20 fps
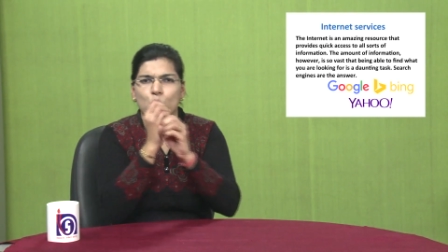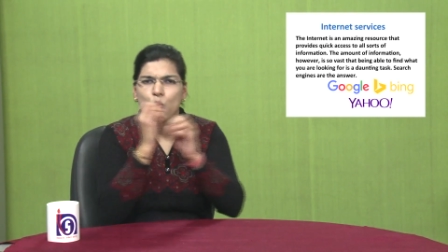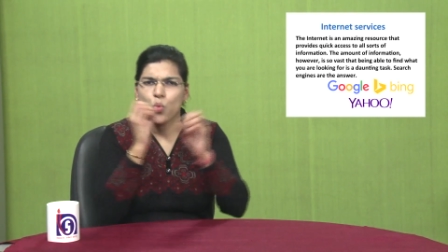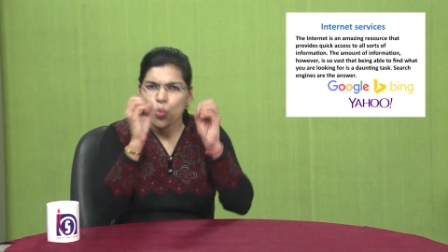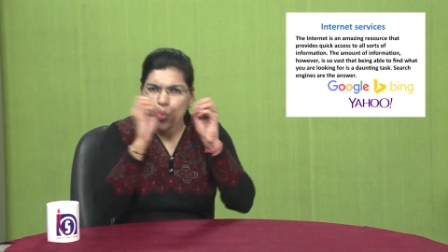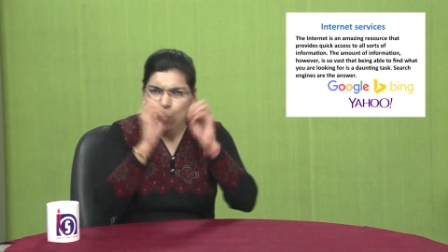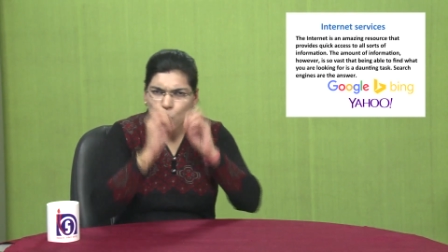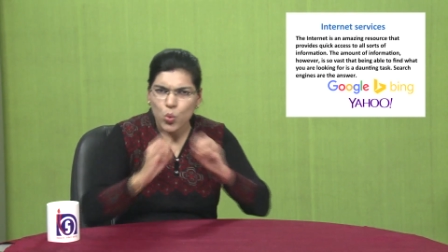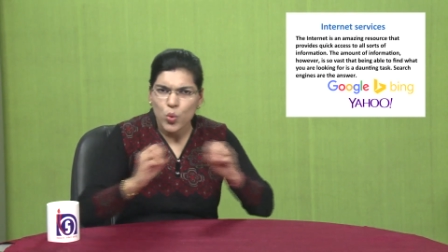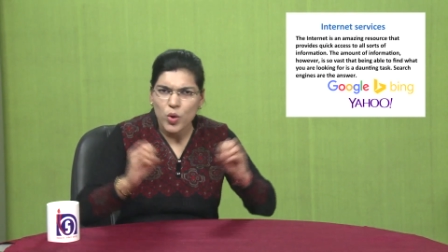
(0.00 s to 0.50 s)

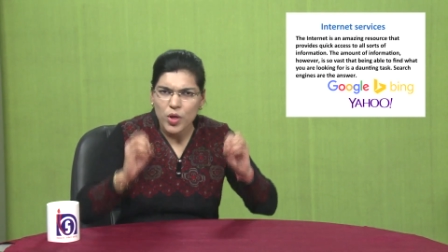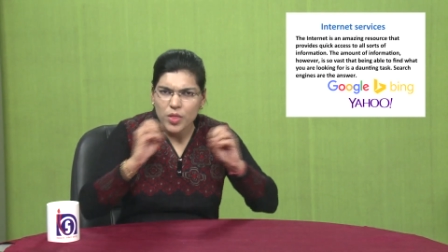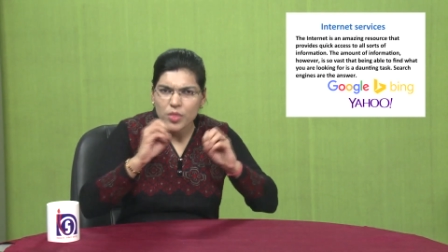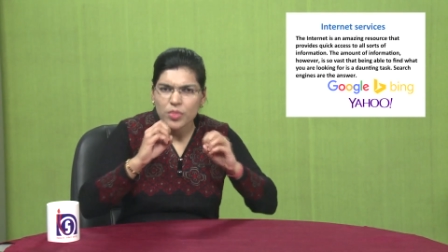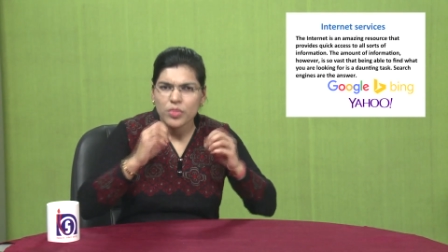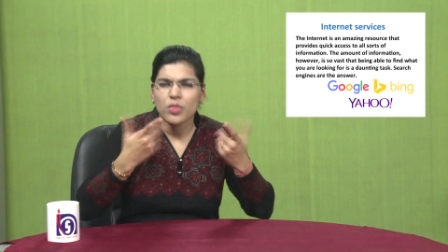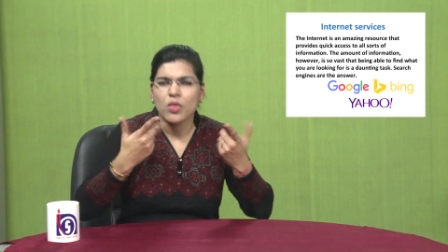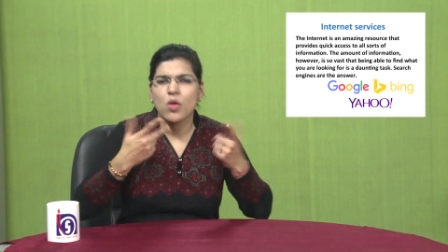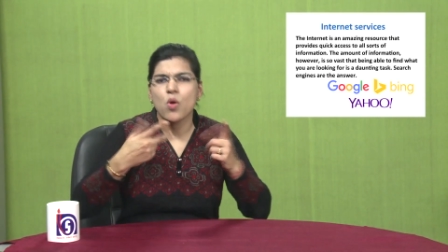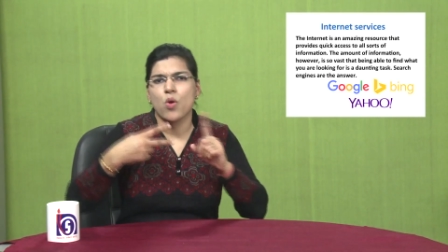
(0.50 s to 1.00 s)
The
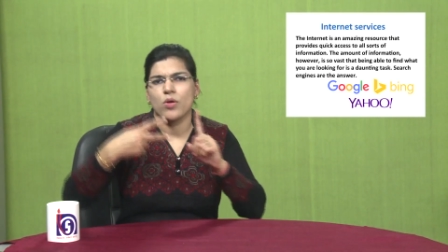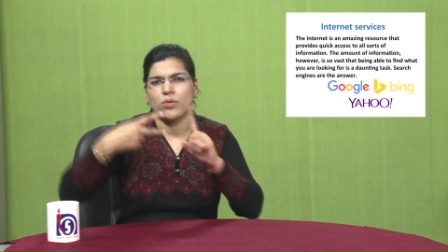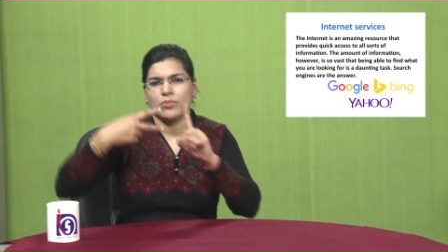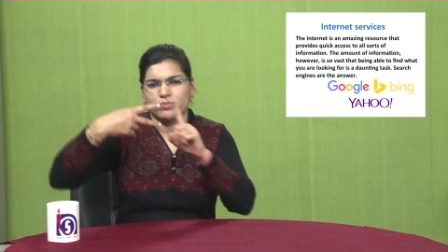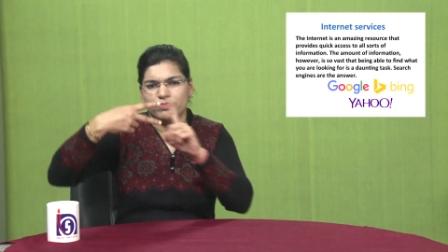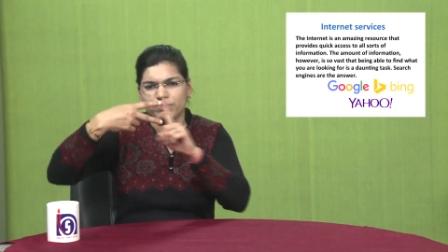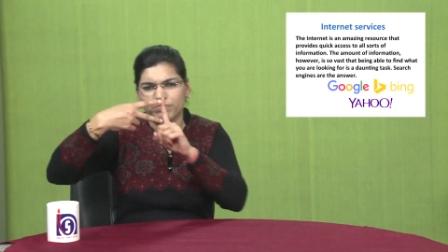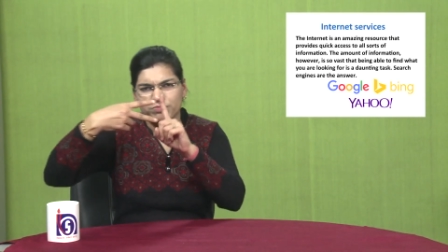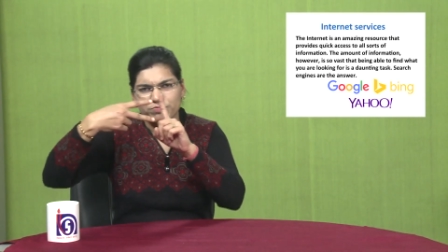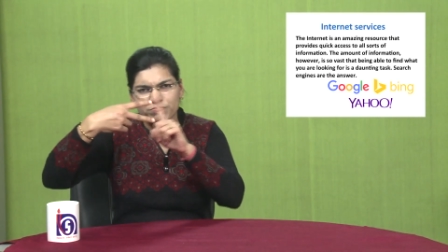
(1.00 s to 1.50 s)
amount of
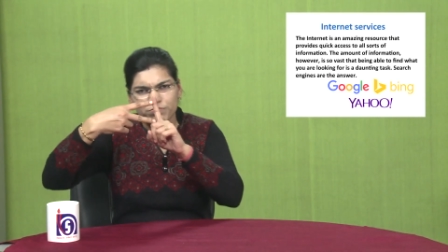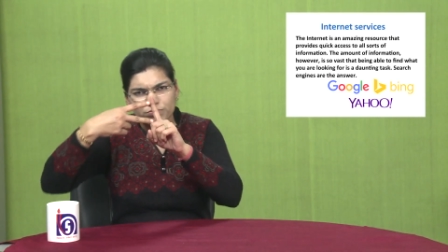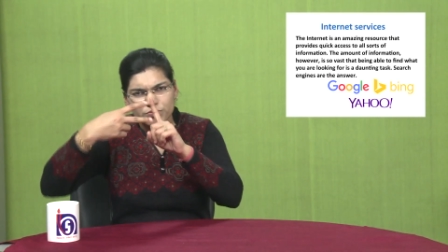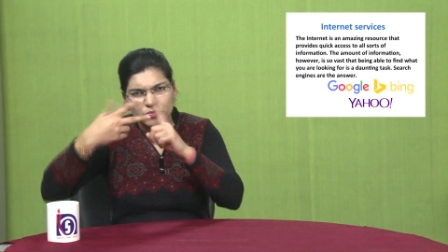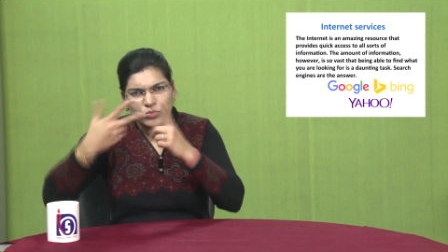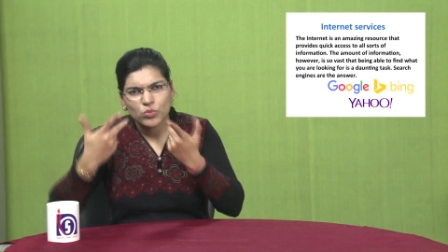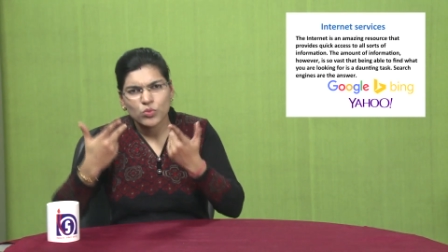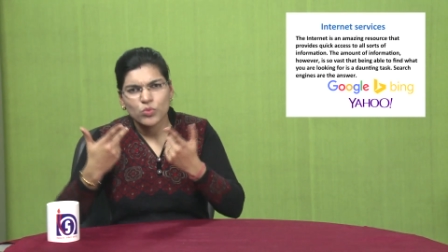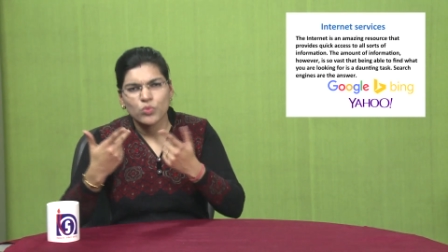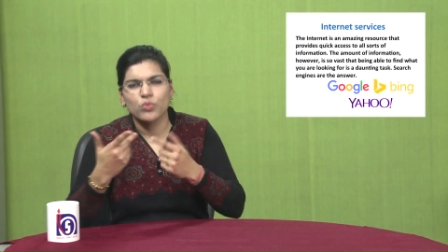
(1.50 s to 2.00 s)
information,
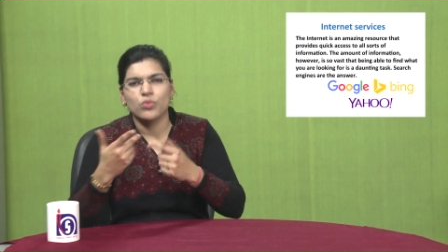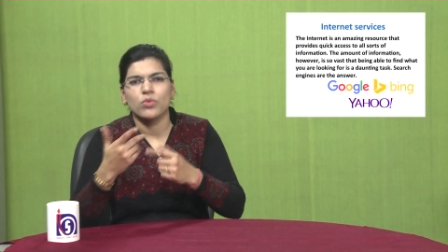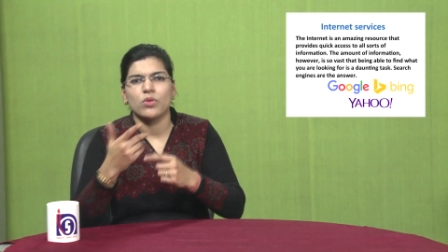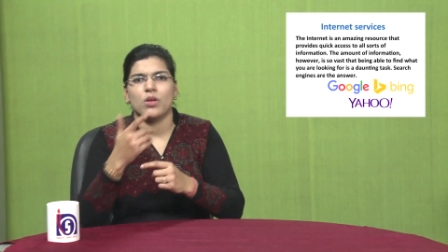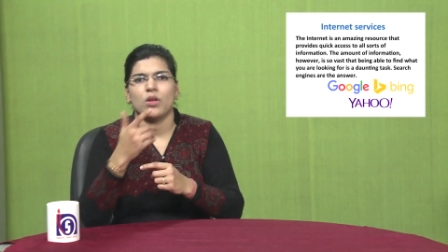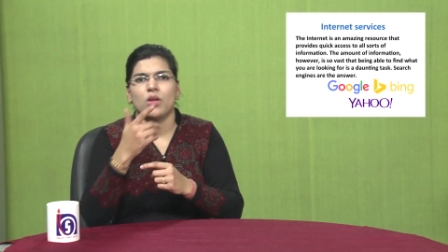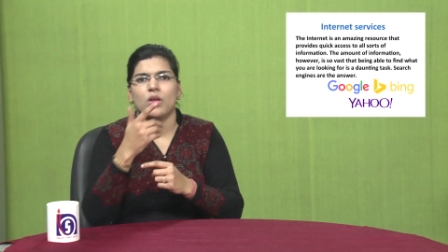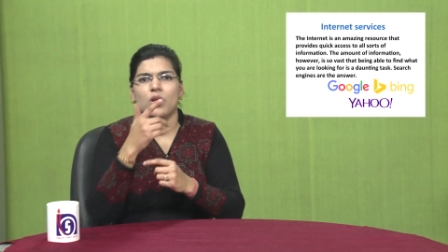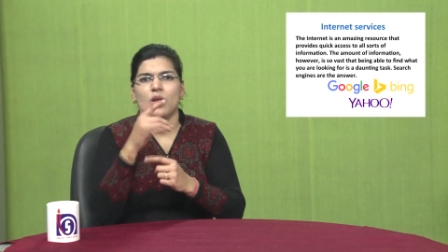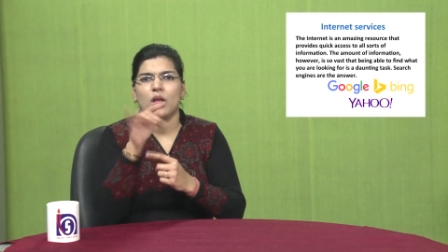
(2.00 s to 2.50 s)
however,
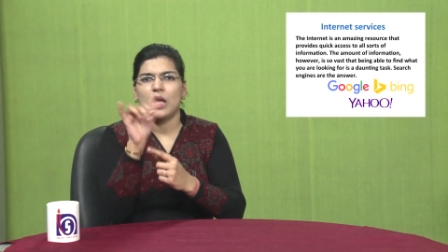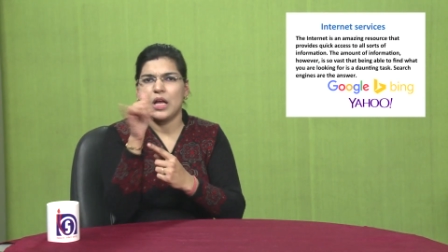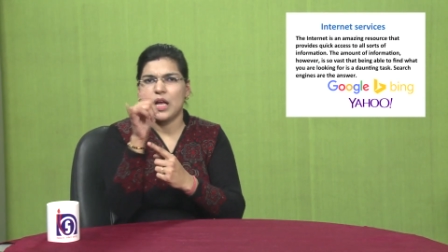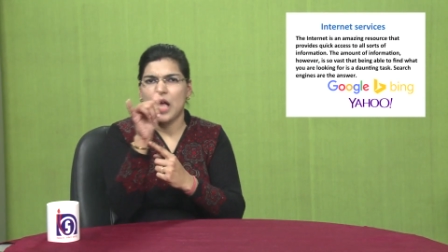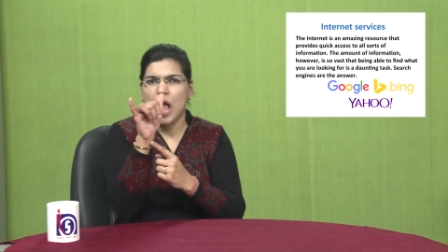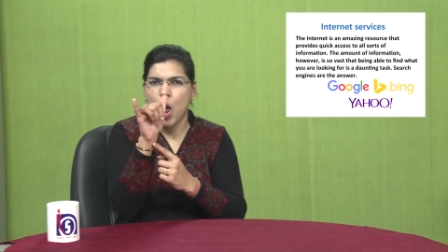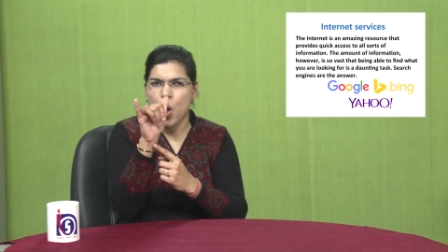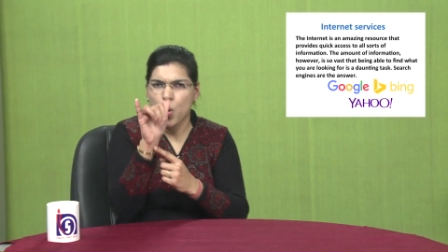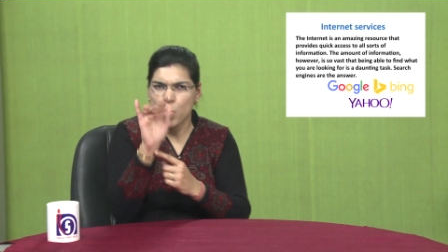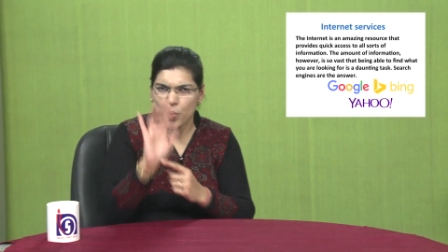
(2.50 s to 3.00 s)
is
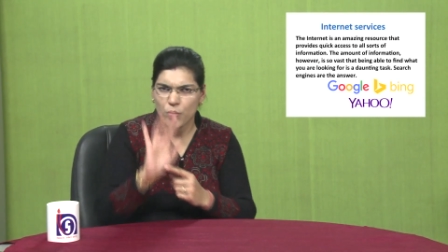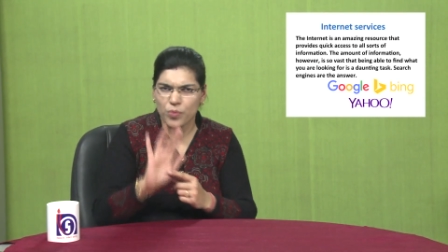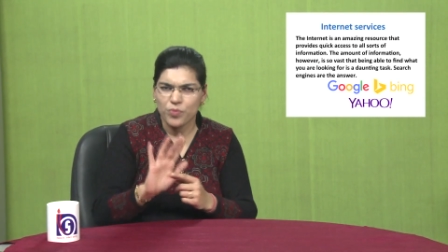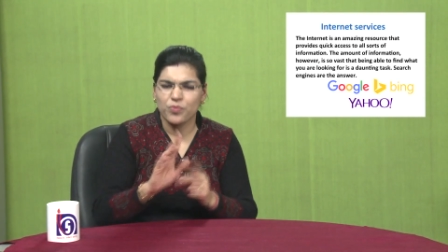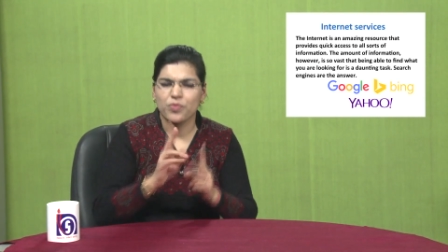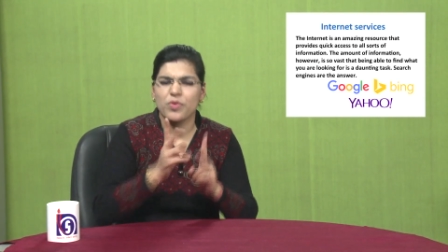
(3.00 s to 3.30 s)
vast,